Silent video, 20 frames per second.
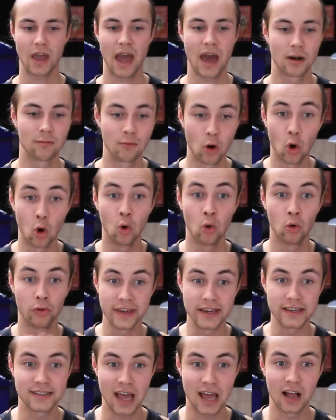Out of all
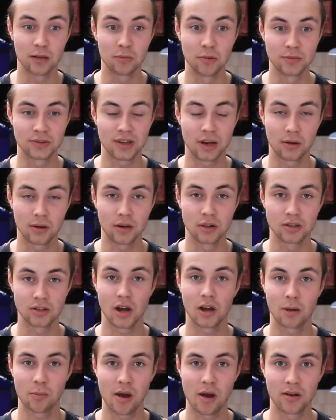these albums that I'm going to
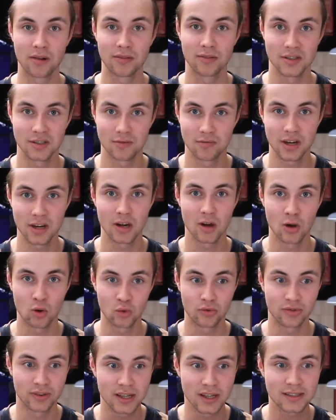talk about in this
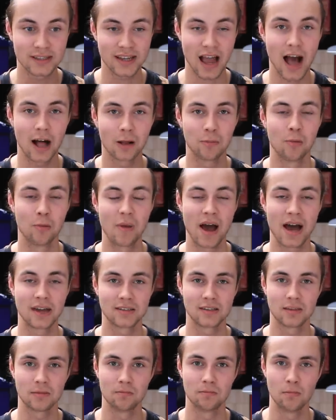video, this album
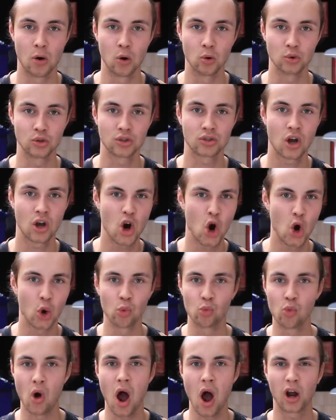has the most
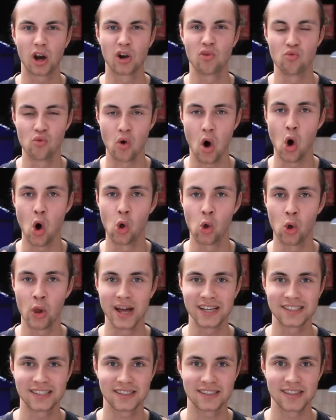rock and roll
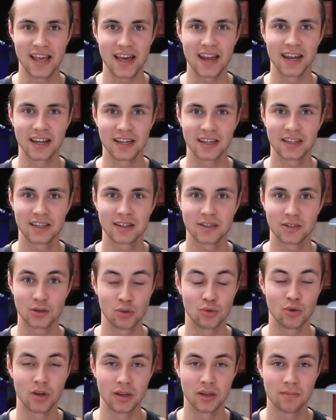aesthetic
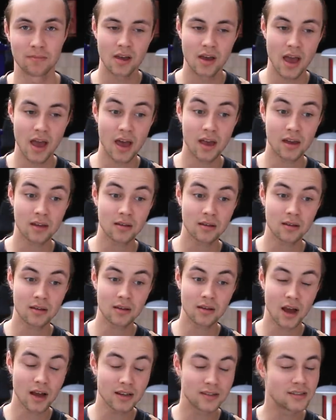to it.
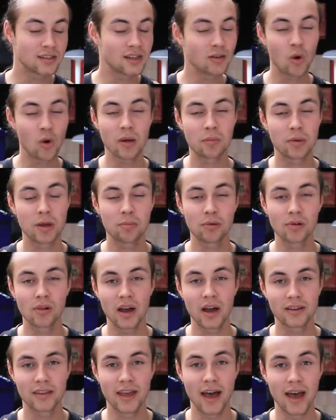And I see why people
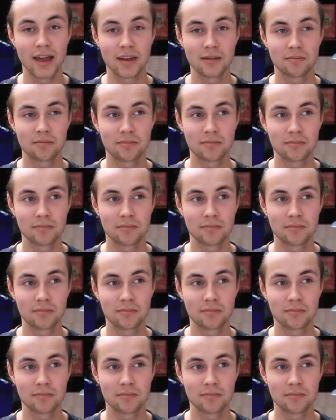like that.